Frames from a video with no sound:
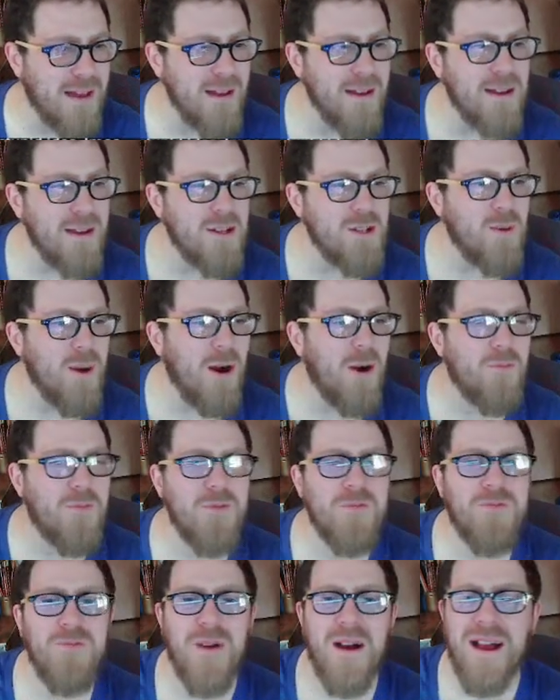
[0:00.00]
12
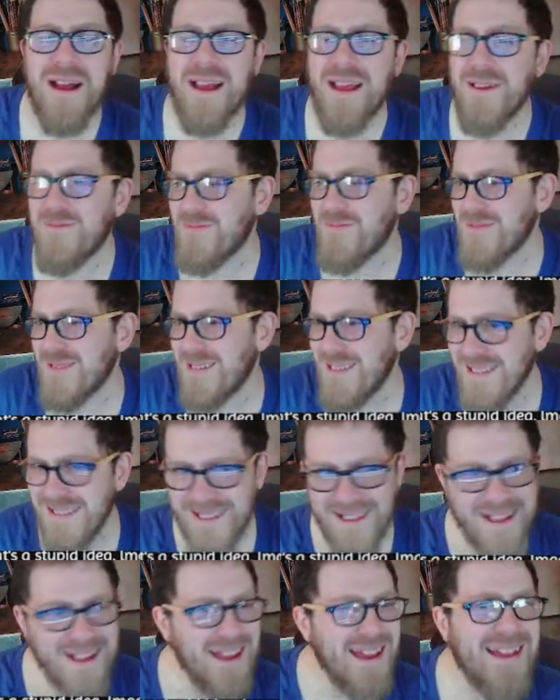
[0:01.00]
and 5,
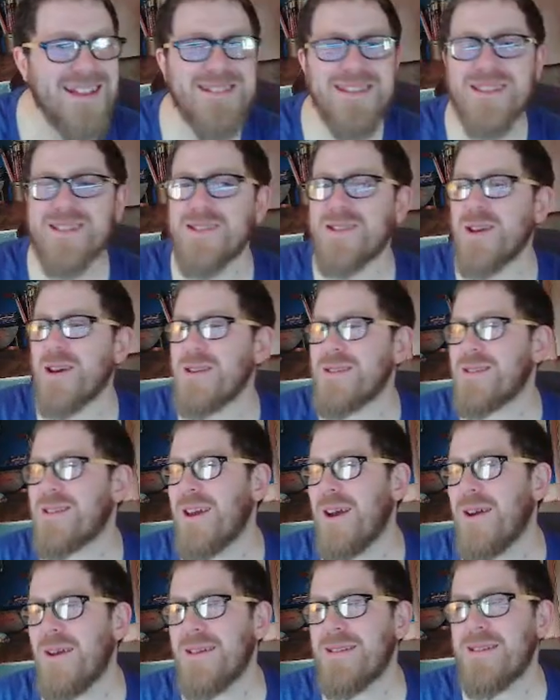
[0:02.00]
is this just
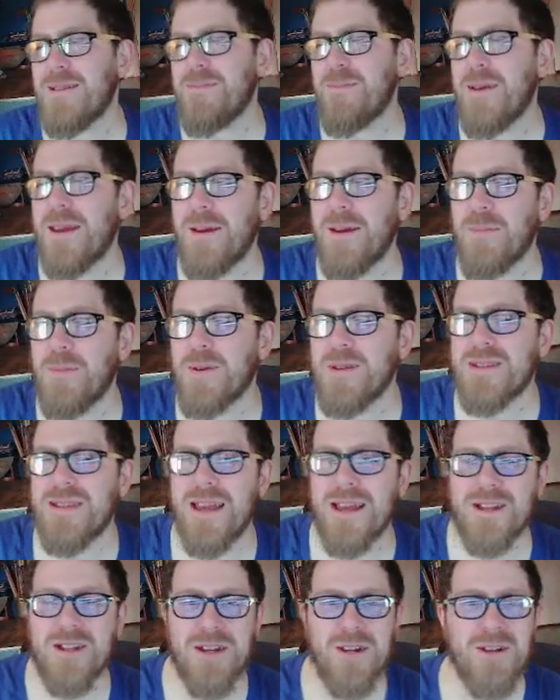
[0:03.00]
going to be a
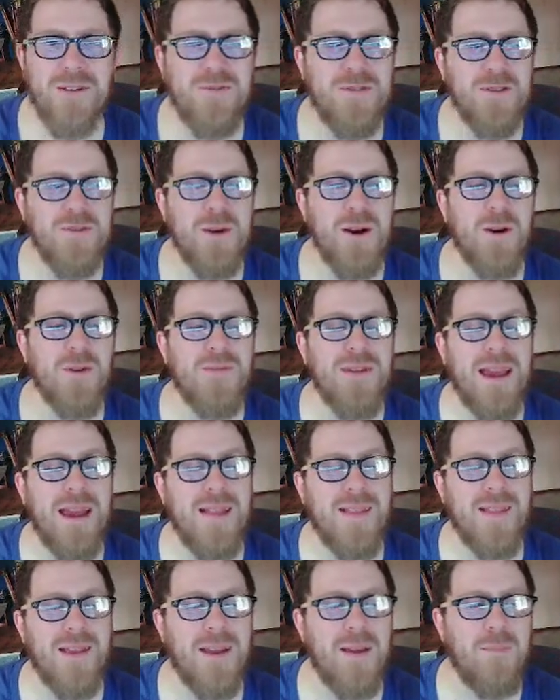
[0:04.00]
procession of 12
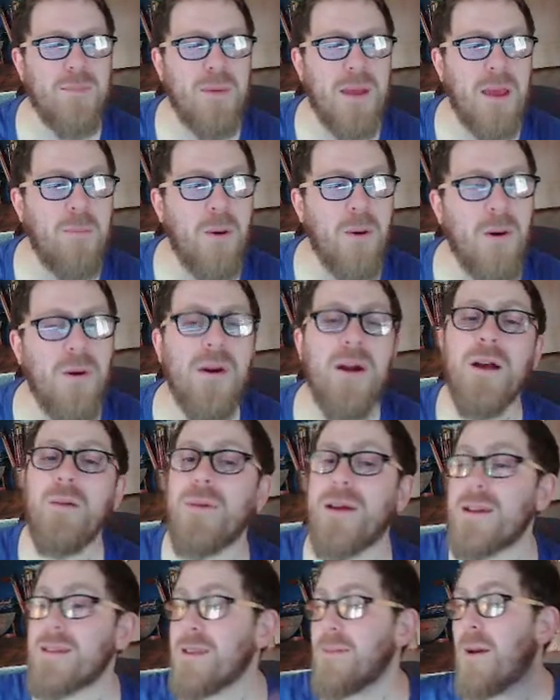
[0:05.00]
yelling at people?
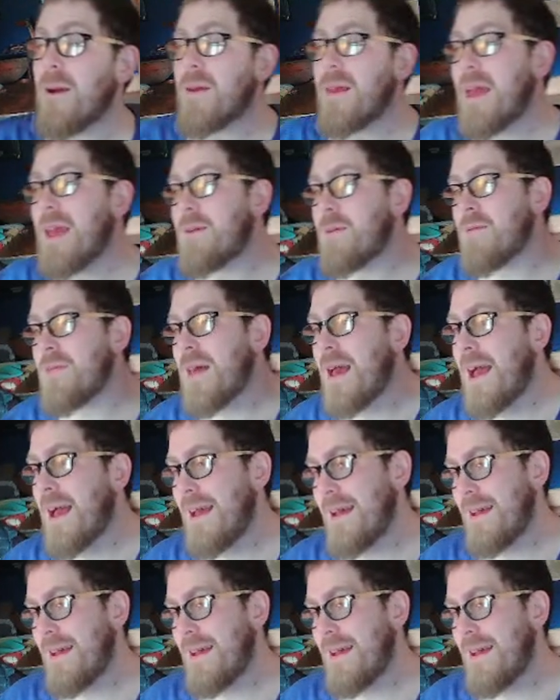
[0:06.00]
Because I'm okay with that.